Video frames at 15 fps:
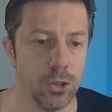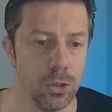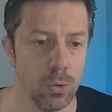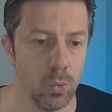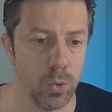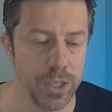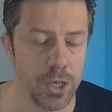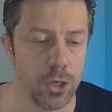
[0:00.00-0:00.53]

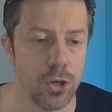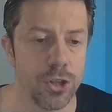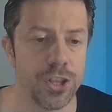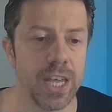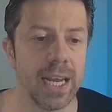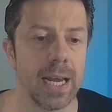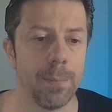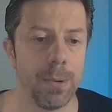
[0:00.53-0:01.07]
we need to
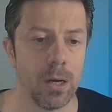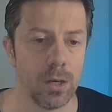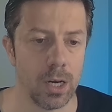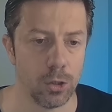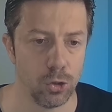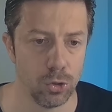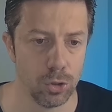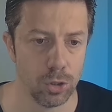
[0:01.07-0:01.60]
think about
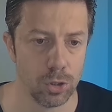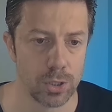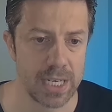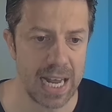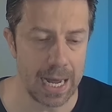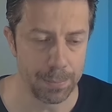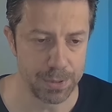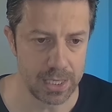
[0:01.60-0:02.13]
Aduro's
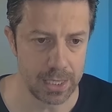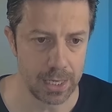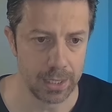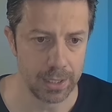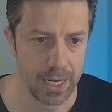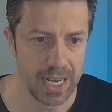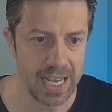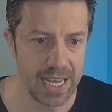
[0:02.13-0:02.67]

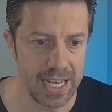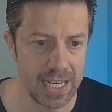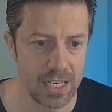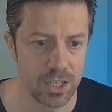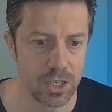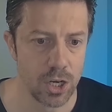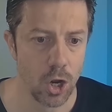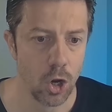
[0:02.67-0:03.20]
upside
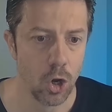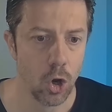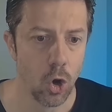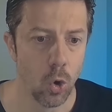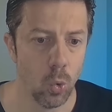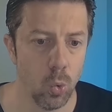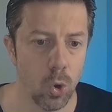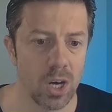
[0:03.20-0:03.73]
is
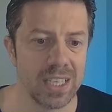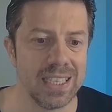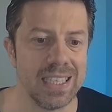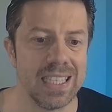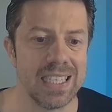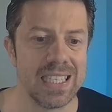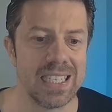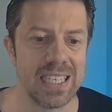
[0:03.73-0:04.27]
what
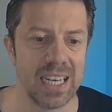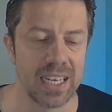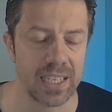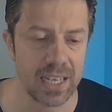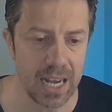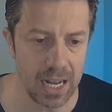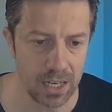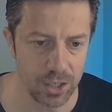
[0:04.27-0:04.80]
this
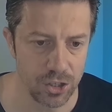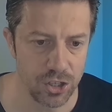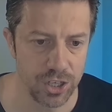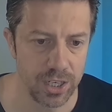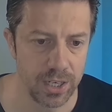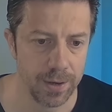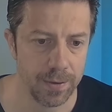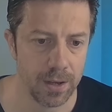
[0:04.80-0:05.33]

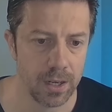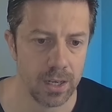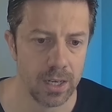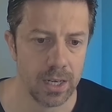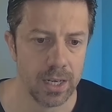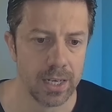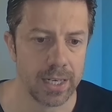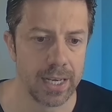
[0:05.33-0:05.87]
technology
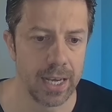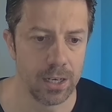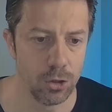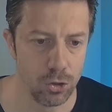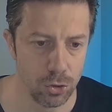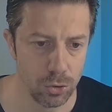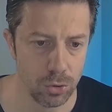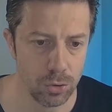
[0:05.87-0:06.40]
can
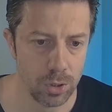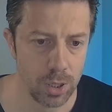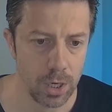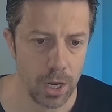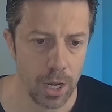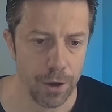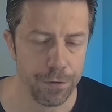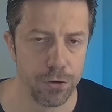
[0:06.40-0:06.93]
do
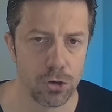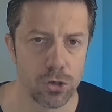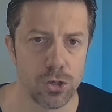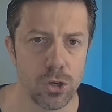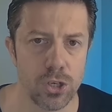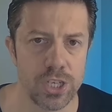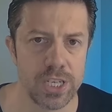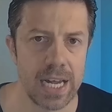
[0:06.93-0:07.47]
for
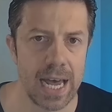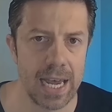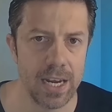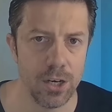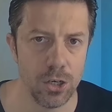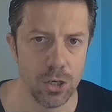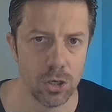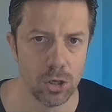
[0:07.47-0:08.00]

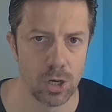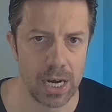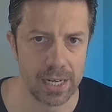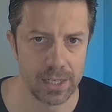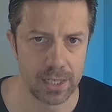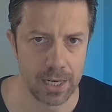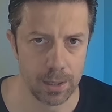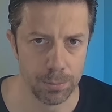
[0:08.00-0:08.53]
society or
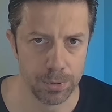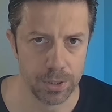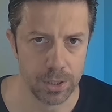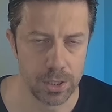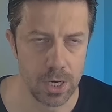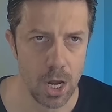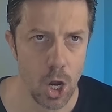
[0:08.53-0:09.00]
other companies.